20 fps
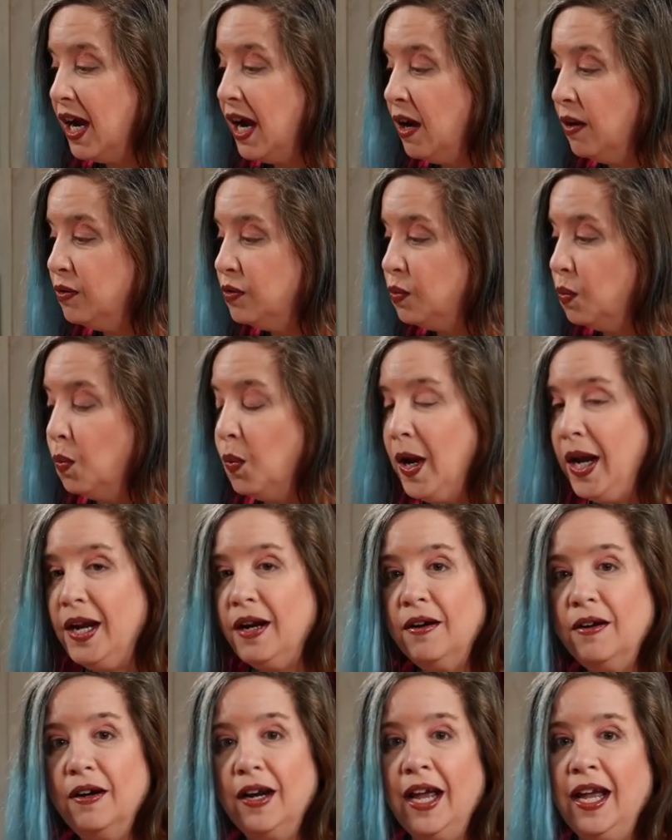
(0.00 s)
out
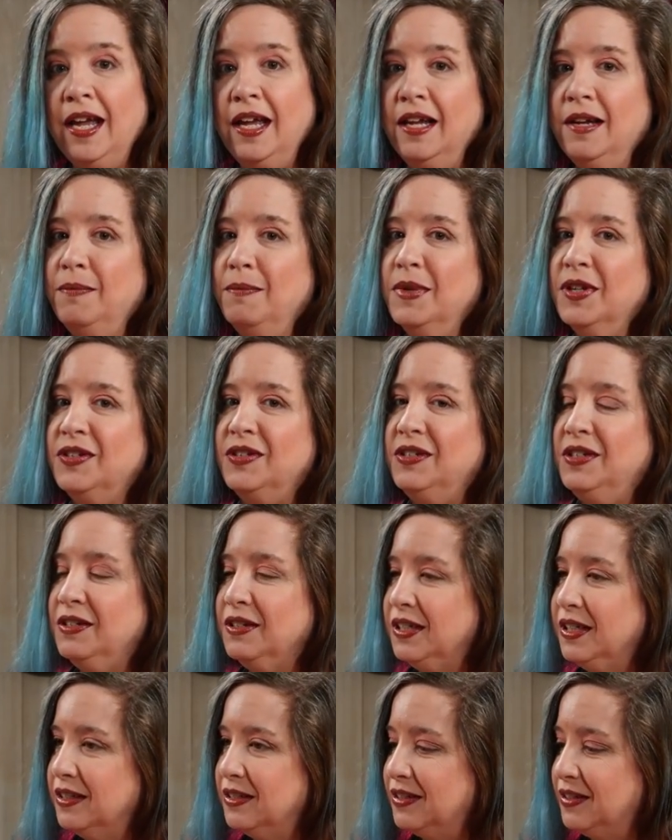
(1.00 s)
where a
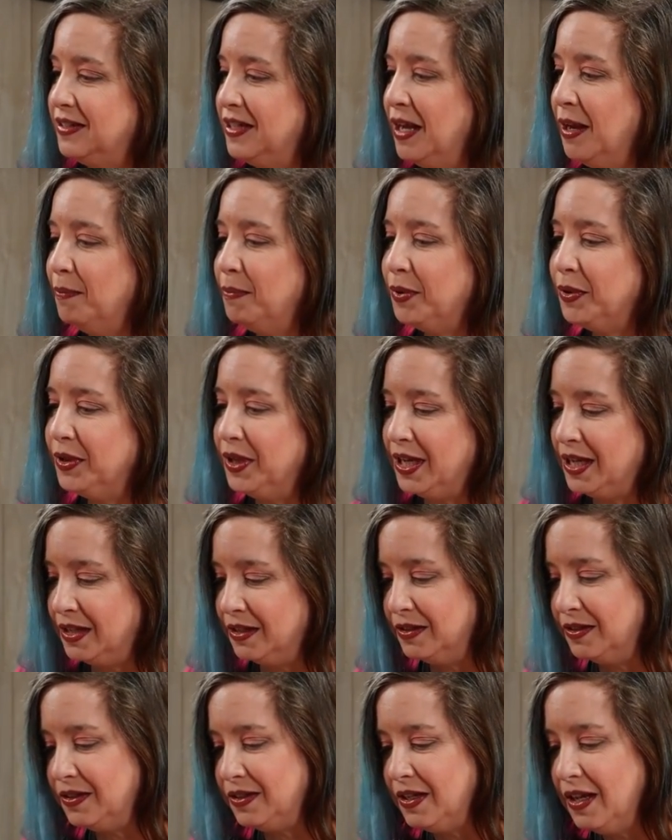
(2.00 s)
mysterious temple
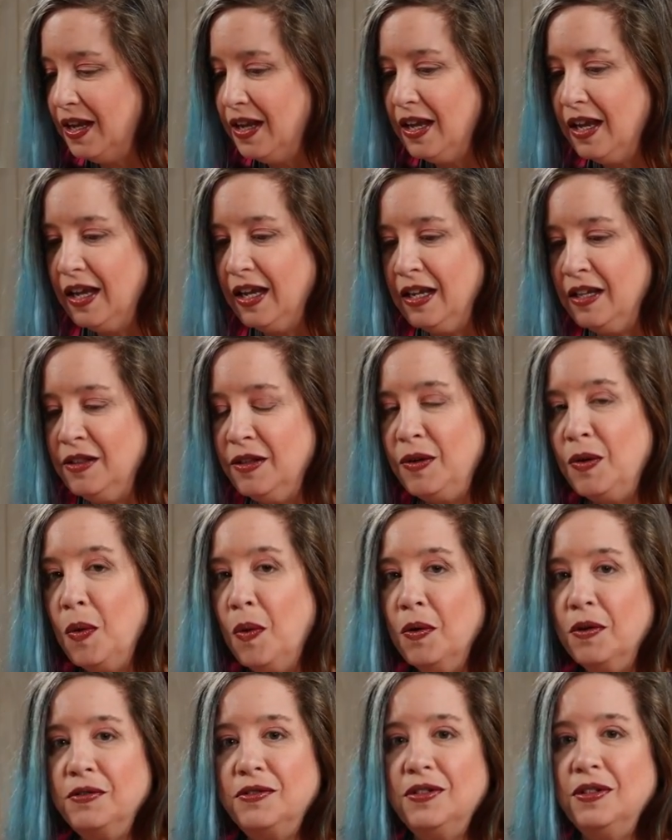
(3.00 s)
is in the
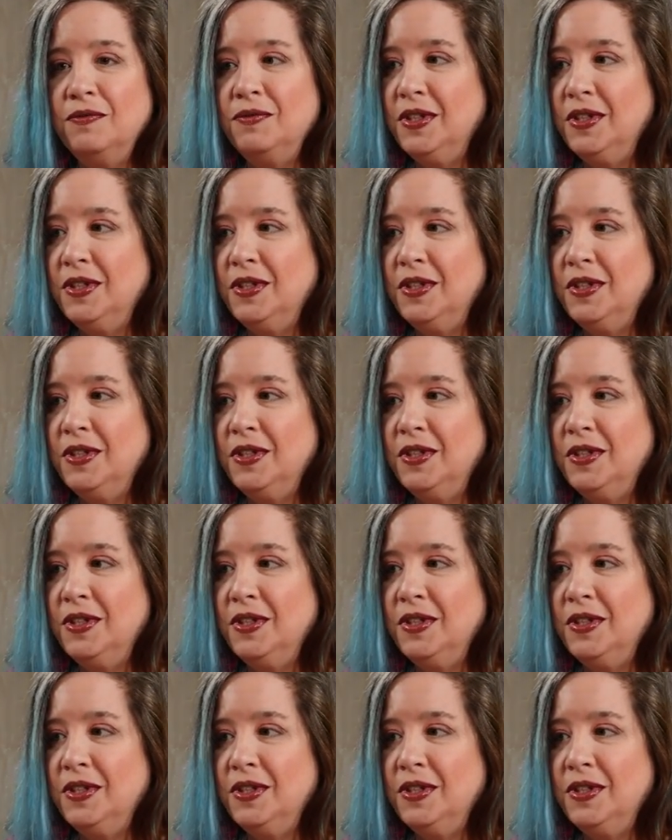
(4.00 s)
course it's